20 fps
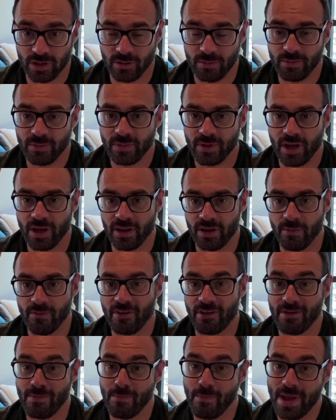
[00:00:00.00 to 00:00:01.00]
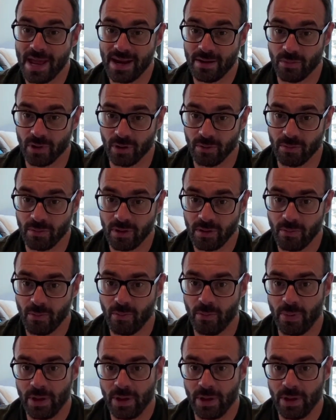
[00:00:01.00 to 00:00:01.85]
them at a very minimum,